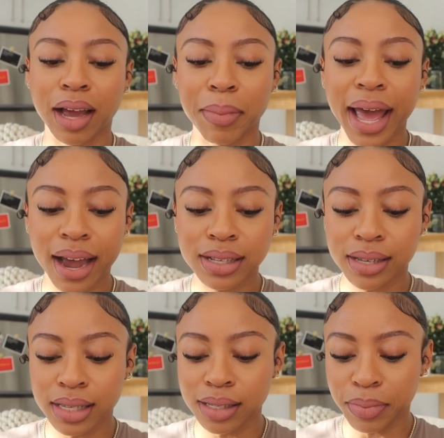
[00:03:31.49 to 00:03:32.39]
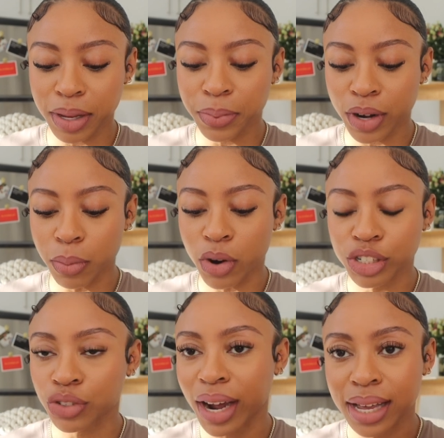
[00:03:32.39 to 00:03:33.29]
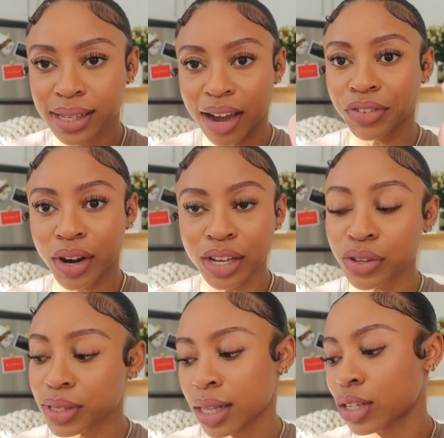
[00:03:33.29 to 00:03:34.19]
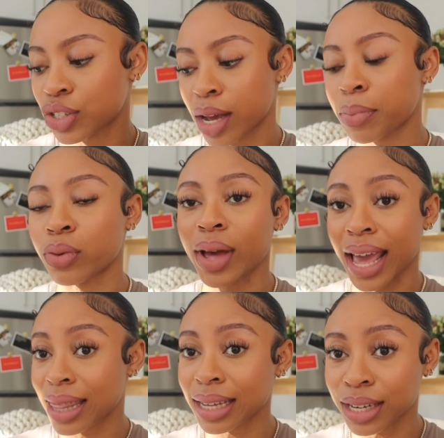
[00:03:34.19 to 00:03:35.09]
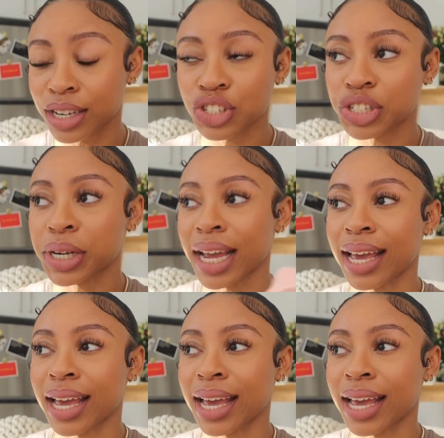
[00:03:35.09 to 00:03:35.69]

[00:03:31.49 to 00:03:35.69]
Like, my hair tends to be pretty moisturized after I use it, the shampoo and the conditioner.